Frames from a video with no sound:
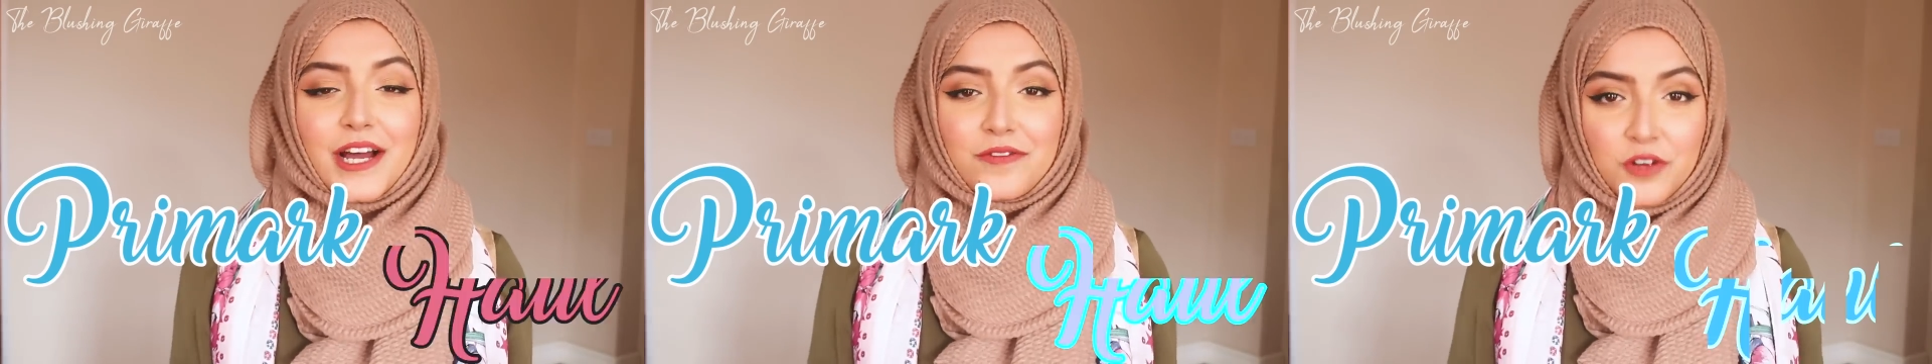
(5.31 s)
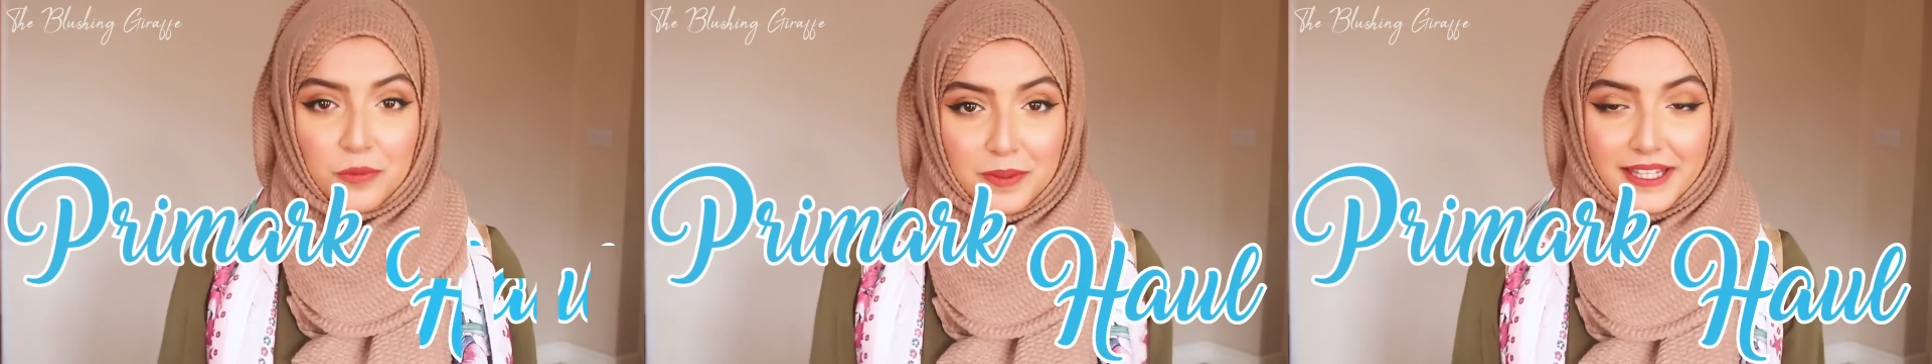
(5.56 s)
I've
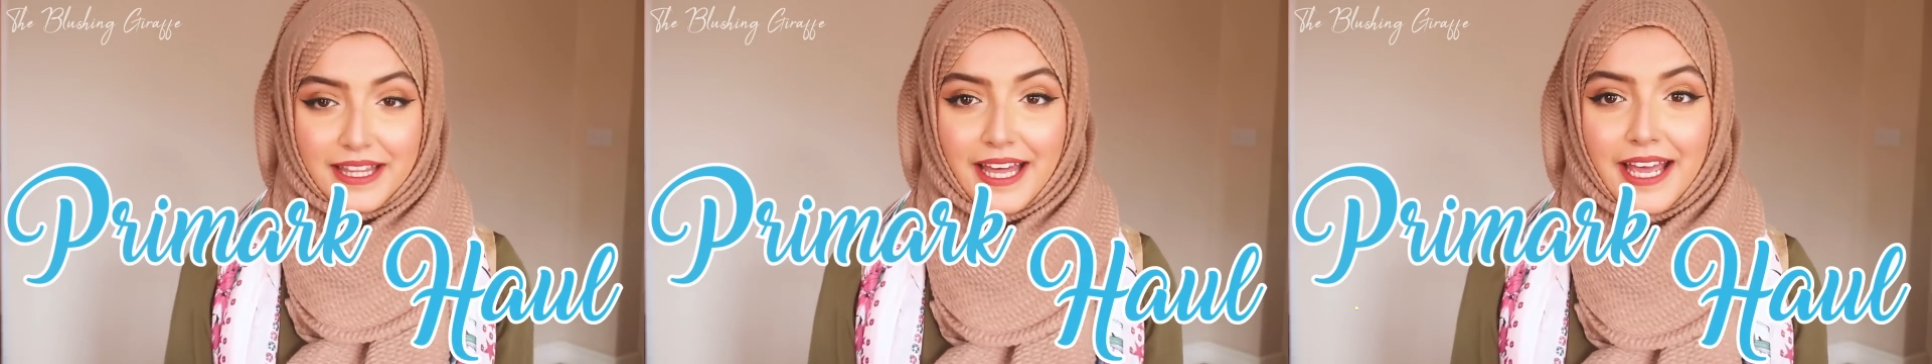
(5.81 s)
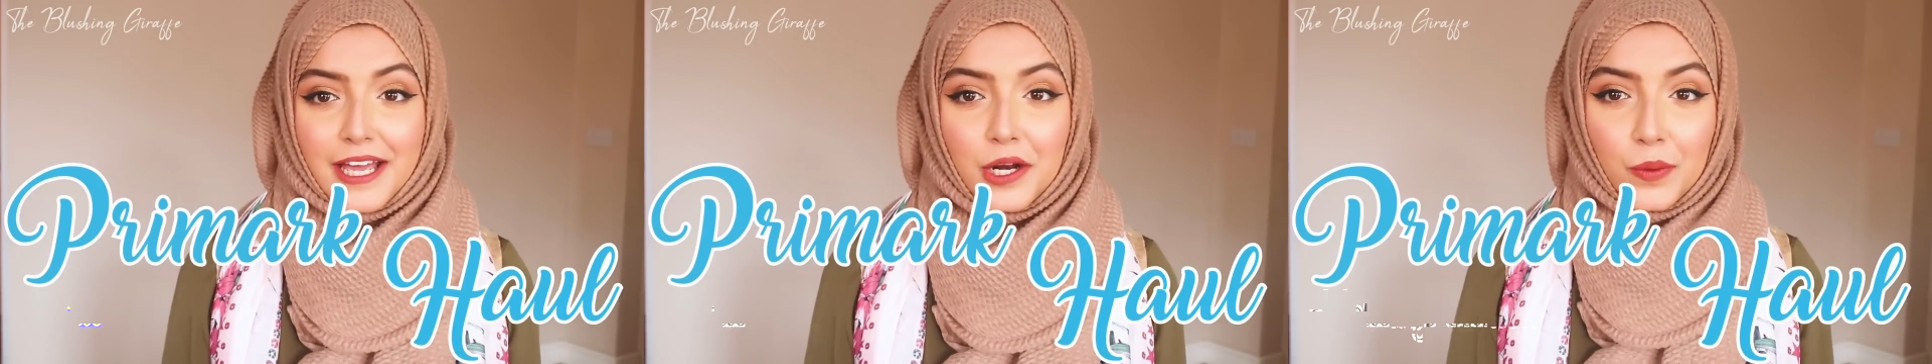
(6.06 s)
not been
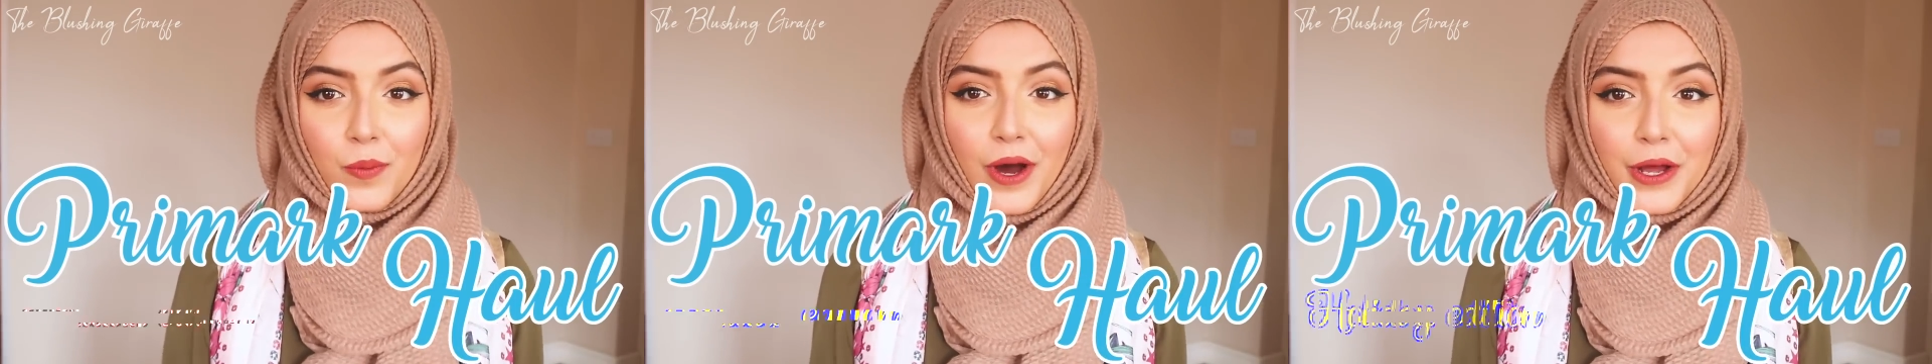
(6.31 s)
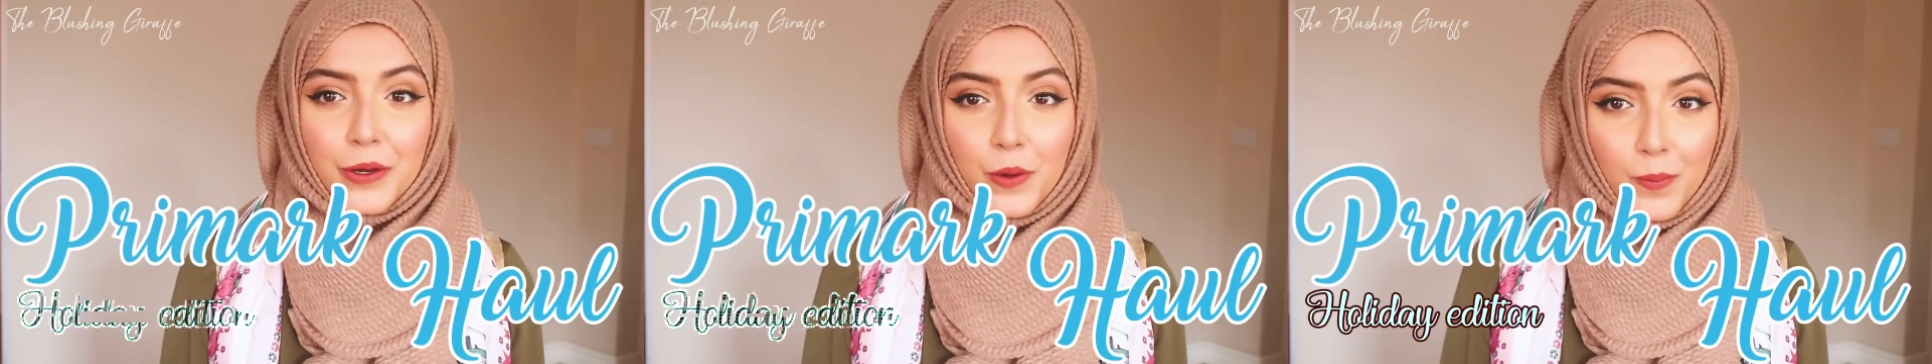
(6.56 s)
there in a
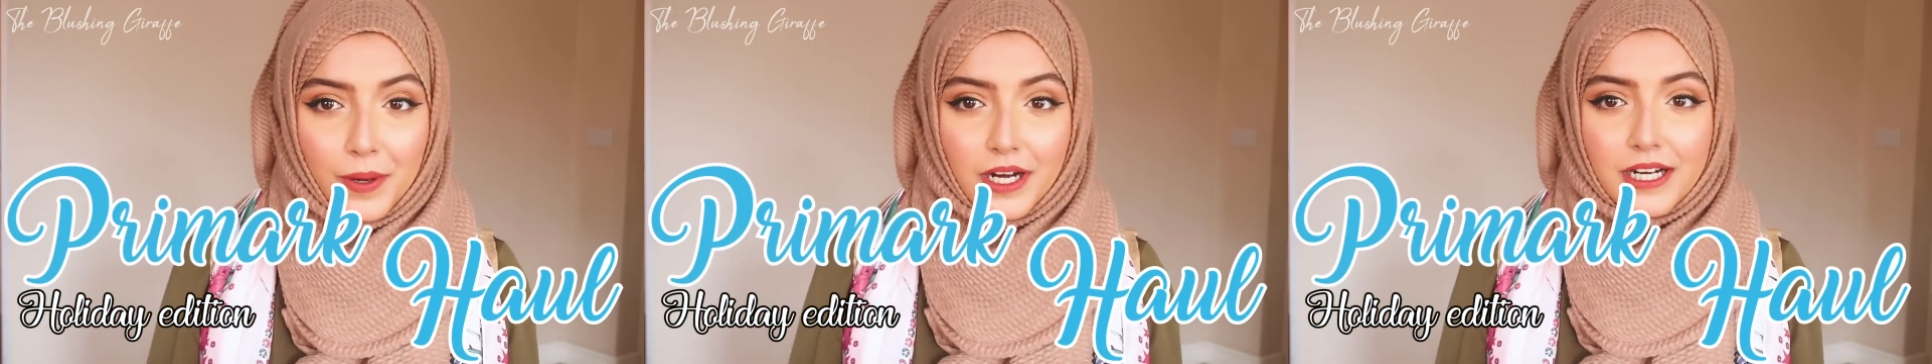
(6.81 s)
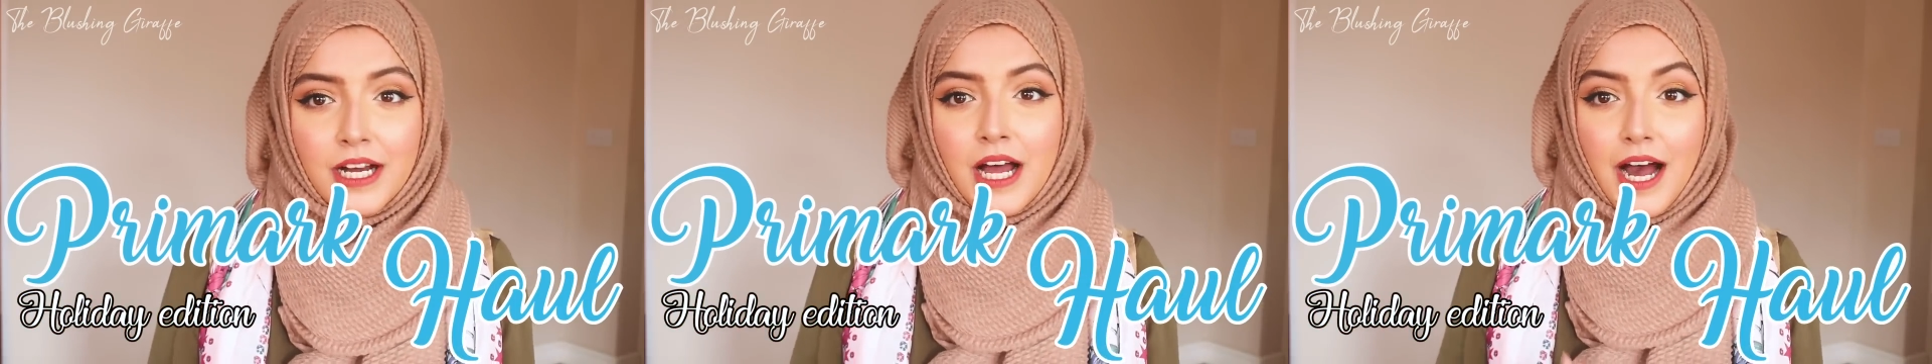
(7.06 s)
while,
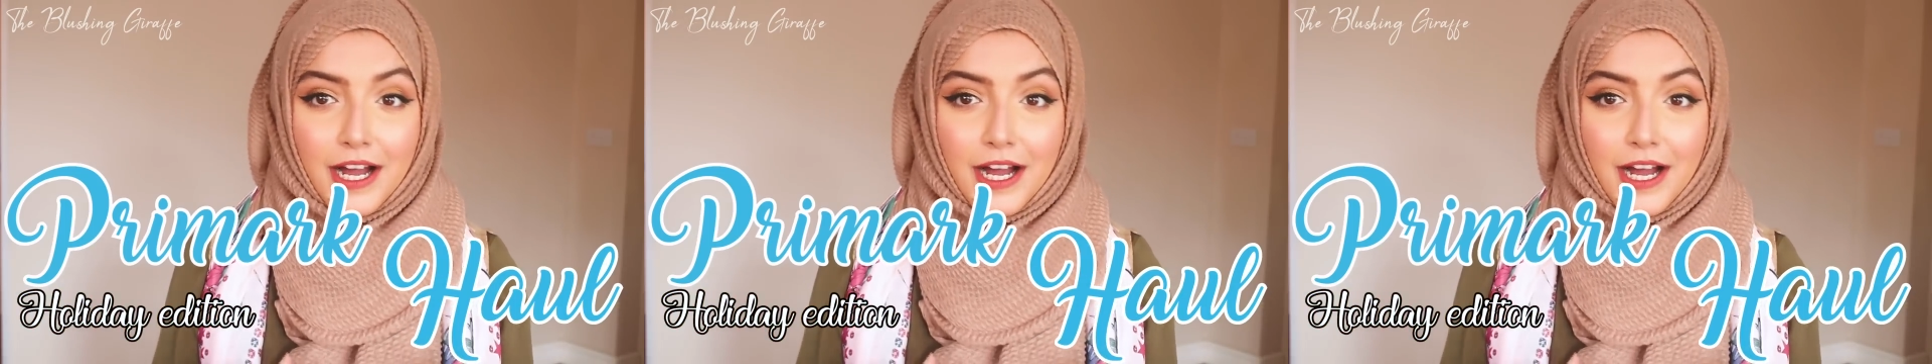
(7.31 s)
but